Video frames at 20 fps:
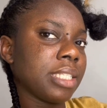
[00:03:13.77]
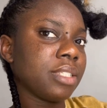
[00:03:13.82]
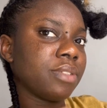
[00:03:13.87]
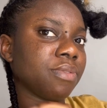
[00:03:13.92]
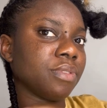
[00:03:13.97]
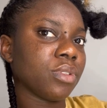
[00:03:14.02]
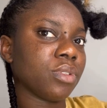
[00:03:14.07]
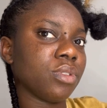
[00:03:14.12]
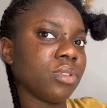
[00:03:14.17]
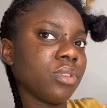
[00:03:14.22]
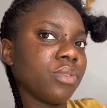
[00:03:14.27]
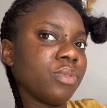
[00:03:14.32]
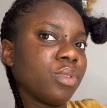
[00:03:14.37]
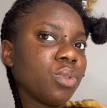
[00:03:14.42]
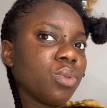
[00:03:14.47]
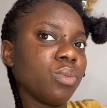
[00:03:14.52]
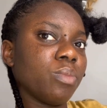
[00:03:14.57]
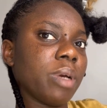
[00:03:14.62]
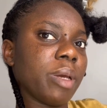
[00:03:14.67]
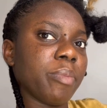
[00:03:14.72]
For those of you who
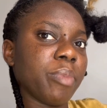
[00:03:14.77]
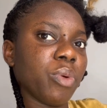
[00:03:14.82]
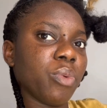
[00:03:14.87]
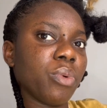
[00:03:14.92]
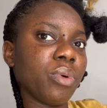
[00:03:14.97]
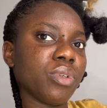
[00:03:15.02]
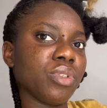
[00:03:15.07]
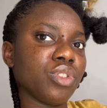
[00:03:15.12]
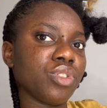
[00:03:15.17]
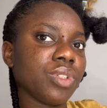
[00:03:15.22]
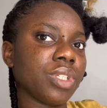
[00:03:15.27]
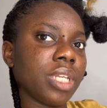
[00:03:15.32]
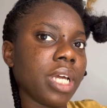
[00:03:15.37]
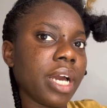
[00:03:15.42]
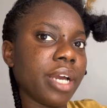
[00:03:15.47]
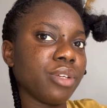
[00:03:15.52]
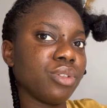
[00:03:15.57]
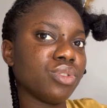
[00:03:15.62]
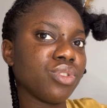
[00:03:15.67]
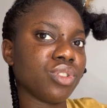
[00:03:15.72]
might be wondering,
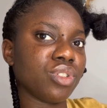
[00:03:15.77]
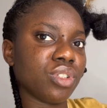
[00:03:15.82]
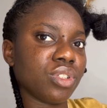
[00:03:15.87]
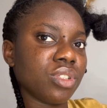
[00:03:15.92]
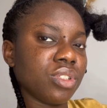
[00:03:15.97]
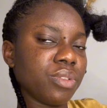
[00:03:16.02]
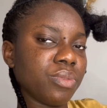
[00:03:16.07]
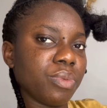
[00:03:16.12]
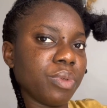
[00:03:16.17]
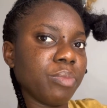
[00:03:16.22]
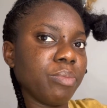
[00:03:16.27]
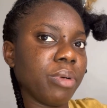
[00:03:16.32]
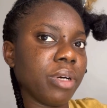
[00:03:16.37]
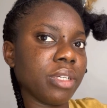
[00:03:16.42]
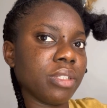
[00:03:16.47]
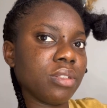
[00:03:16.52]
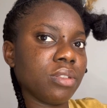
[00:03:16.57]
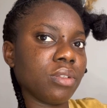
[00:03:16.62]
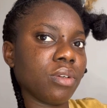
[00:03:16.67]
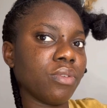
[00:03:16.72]
I used just 3
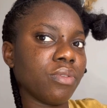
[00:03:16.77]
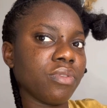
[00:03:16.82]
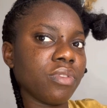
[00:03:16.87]
parts of